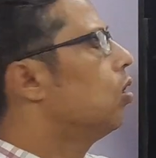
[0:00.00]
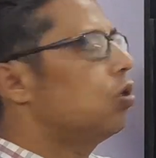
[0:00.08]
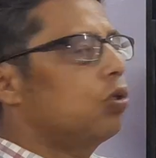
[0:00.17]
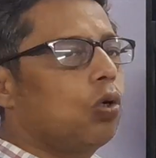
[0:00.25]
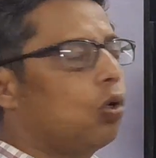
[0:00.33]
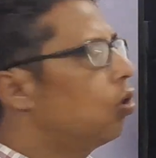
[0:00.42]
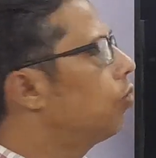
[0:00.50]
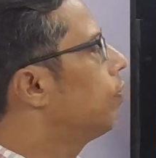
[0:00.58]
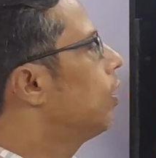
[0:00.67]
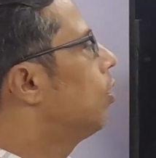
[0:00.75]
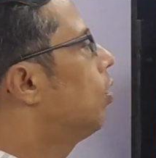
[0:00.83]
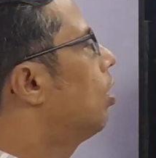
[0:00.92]

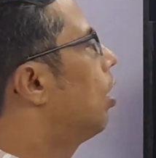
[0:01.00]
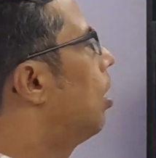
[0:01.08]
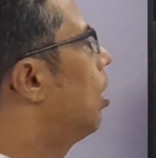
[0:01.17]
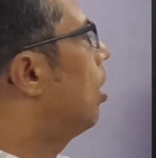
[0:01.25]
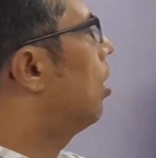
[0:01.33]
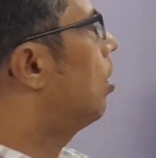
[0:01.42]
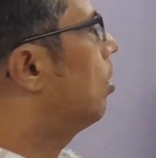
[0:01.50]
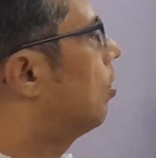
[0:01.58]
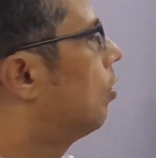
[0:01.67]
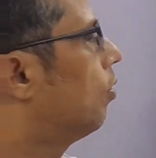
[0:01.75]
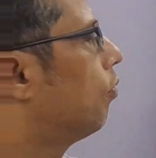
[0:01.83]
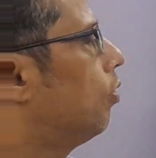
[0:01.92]
So
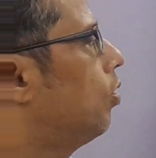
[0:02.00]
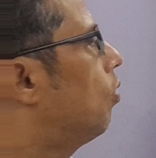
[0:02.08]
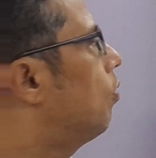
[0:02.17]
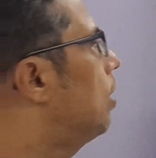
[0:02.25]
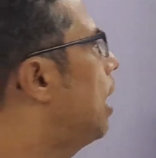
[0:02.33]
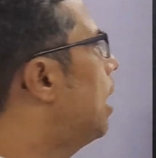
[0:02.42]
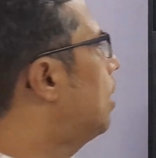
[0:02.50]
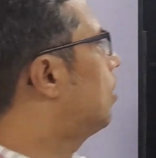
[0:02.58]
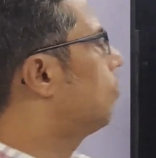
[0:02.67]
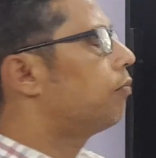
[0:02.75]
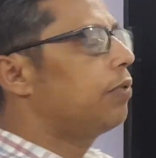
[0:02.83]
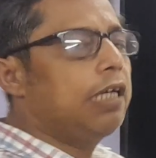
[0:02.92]
we know
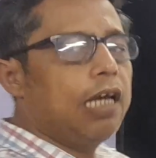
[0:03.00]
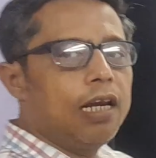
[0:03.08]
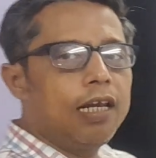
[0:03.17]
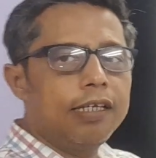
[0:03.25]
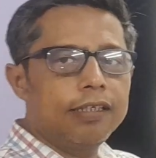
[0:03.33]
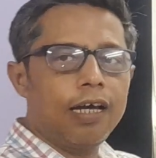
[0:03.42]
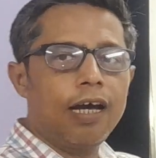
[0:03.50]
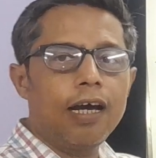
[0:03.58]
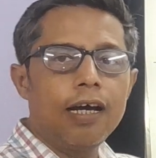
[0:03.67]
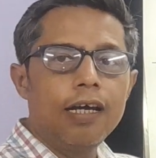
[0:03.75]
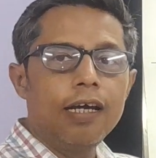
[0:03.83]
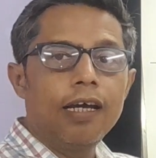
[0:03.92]
that VL is
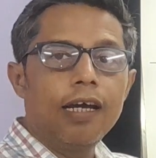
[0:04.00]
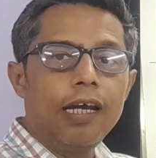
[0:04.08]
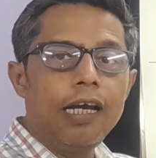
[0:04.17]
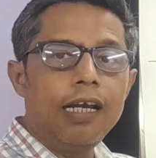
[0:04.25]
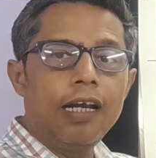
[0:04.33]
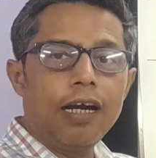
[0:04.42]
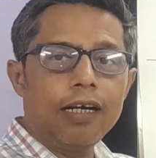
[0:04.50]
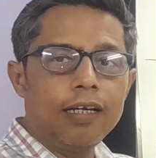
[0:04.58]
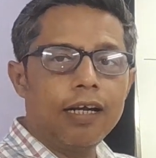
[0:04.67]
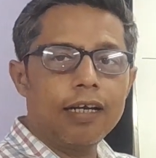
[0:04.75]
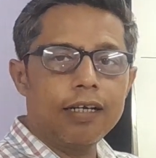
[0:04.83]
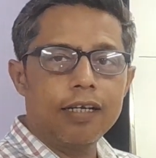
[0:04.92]
the
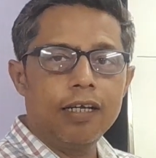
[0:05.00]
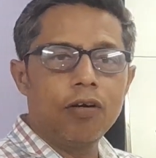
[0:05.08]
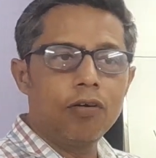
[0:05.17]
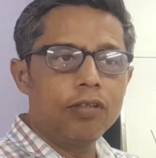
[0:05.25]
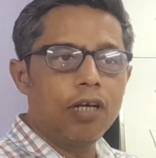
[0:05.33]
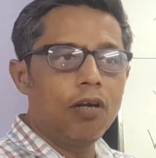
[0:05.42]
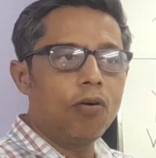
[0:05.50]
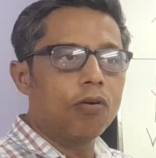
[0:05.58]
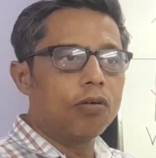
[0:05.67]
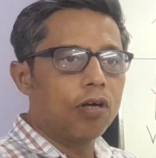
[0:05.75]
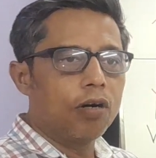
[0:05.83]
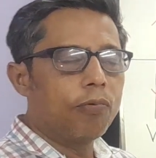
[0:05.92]
inductor, the
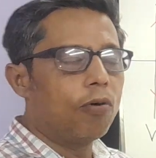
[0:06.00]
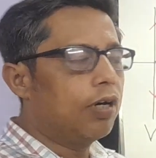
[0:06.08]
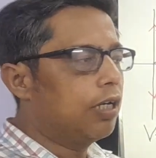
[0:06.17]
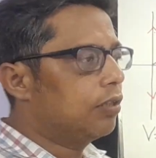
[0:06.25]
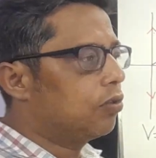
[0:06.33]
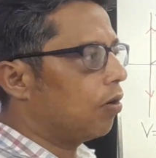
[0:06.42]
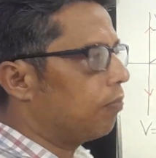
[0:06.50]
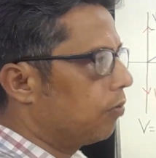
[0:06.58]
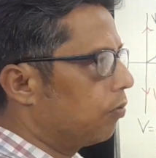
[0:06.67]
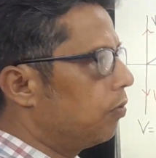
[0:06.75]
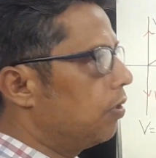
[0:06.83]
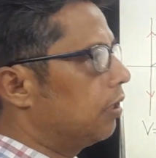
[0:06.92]
load or voltage
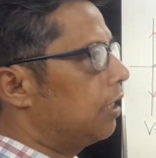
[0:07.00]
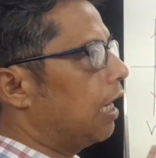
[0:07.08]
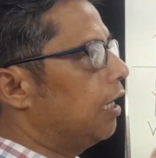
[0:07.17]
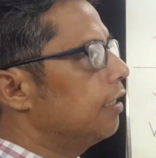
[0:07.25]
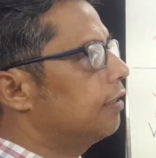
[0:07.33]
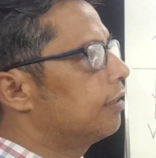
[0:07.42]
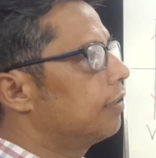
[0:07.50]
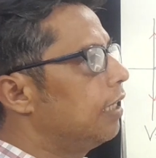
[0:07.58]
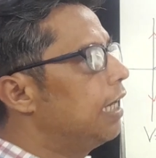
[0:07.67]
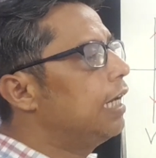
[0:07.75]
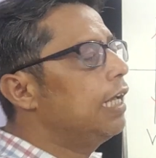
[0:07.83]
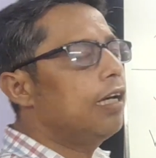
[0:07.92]
drop that is
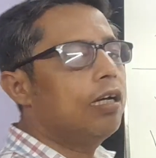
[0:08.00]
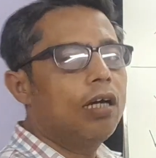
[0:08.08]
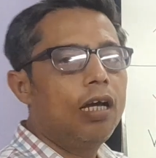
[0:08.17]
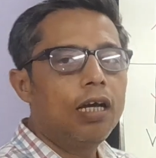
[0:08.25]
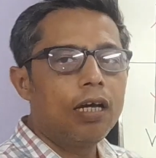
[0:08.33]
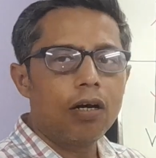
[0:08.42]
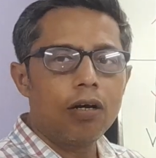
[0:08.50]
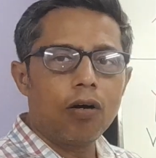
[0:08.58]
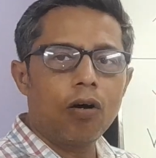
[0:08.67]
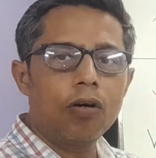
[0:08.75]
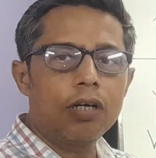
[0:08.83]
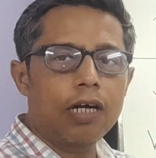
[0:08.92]
leading
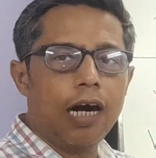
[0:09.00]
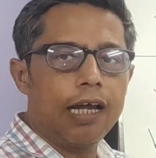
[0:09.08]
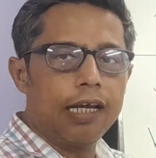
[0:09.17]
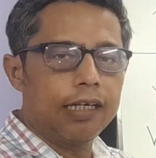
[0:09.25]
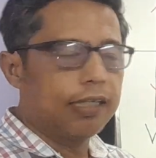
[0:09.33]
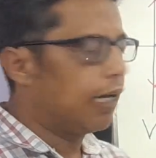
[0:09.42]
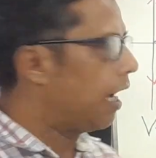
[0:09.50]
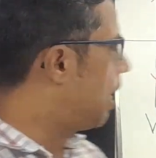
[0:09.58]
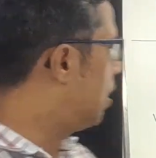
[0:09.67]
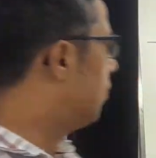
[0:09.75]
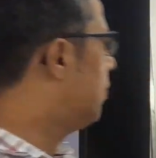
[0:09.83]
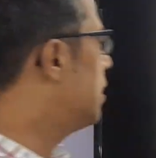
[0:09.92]
on current,
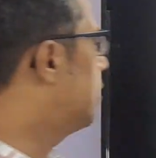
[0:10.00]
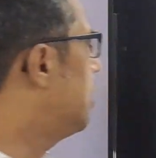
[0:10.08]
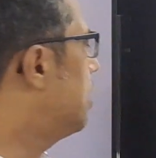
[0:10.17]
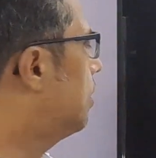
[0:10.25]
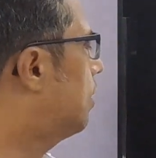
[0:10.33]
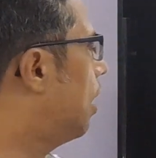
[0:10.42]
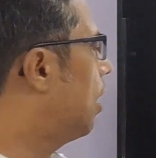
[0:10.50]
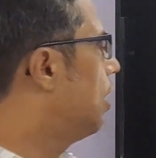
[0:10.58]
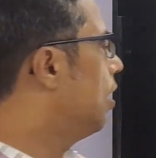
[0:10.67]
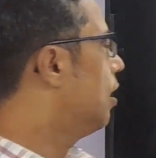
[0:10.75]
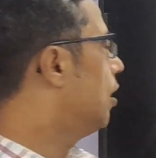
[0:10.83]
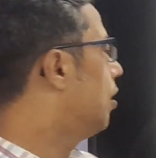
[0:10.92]
and VC is the
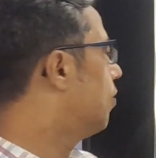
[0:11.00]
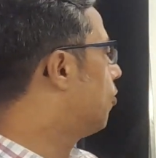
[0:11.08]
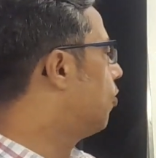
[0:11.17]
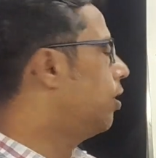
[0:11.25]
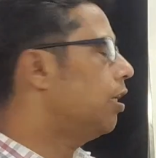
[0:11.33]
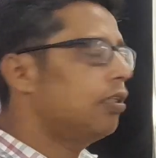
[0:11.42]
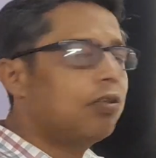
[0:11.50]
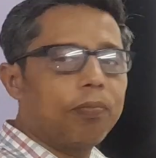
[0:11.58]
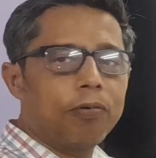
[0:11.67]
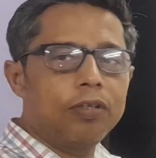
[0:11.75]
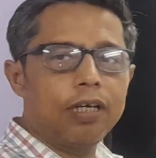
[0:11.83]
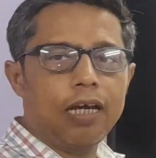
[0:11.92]
voltage
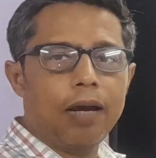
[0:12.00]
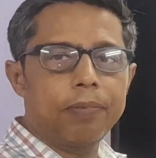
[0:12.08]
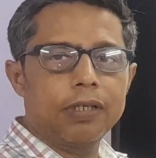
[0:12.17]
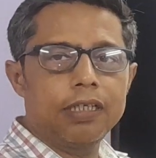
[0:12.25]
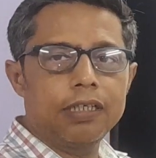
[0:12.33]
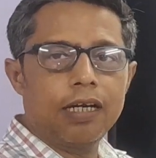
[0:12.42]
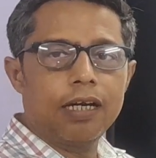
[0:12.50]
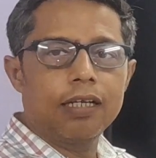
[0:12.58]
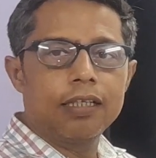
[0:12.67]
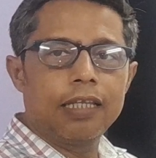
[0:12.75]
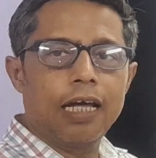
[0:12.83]
drop on the capacitor.